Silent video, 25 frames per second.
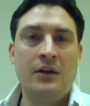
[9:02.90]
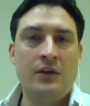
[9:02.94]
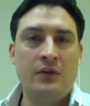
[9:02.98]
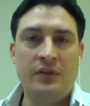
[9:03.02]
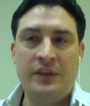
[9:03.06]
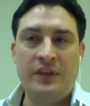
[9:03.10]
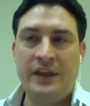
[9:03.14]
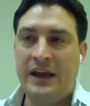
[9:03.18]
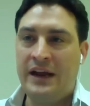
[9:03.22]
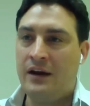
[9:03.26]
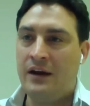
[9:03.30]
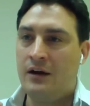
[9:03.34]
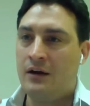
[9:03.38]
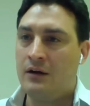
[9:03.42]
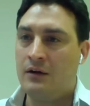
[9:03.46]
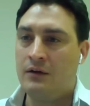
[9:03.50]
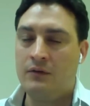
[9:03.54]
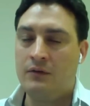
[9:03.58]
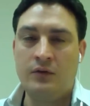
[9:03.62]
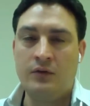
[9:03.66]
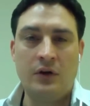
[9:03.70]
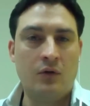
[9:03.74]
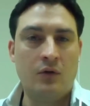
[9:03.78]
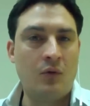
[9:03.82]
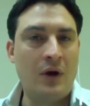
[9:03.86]
They are,
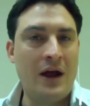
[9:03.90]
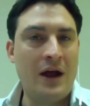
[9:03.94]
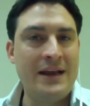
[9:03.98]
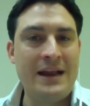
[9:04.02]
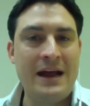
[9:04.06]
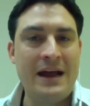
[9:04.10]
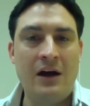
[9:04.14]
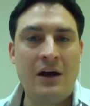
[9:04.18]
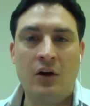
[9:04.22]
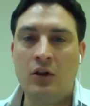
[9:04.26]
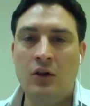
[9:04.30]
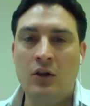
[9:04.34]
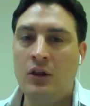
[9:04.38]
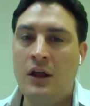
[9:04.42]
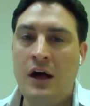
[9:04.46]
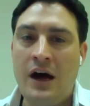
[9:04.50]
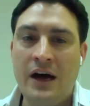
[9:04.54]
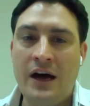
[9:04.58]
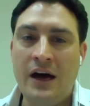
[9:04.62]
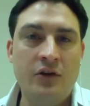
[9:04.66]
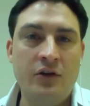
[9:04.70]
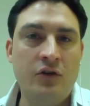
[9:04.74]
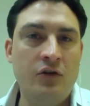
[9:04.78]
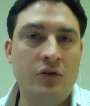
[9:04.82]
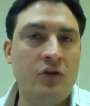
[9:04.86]
right now, a
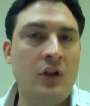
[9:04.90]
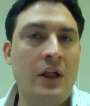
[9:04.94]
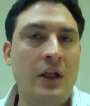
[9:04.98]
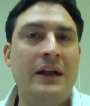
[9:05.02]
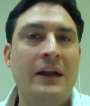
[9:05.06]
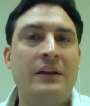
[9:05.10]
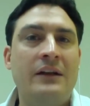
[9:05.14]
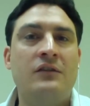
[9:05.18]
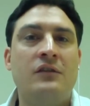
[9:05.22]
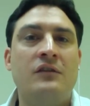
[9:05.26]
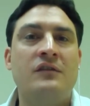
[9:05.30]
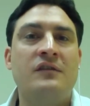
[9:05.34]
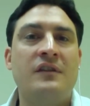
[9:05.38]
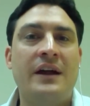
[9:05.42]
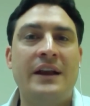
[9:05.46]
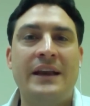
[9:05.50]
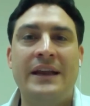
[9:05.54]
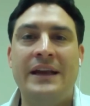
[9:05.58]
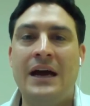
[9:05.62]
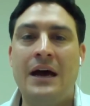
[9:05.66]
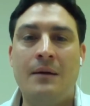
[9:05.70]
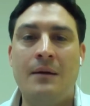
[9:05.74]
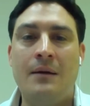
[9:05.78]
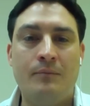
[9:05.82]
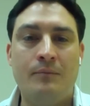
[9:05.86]
lot of new clients are
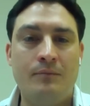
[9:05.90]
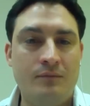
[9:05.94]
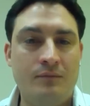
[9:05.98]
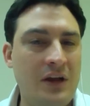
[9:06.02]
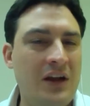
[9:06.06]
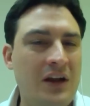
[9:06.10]
signing up.